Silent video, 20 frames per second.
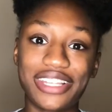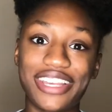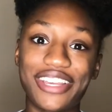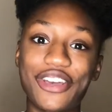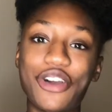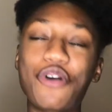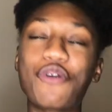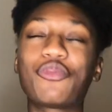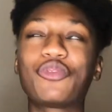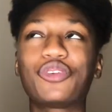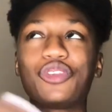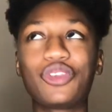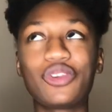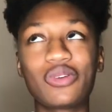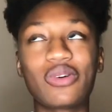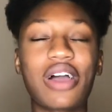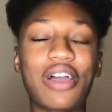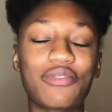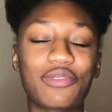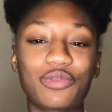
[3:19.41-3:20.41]
Like, oh, well, you
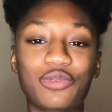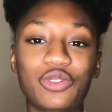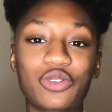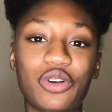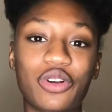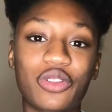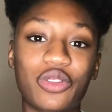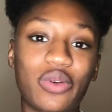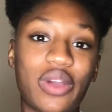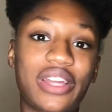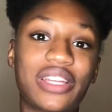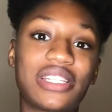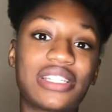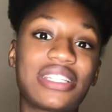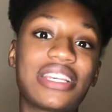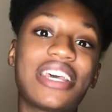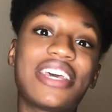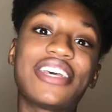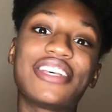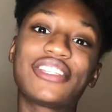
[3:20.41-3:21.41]
don't have rheumatoid arthritis,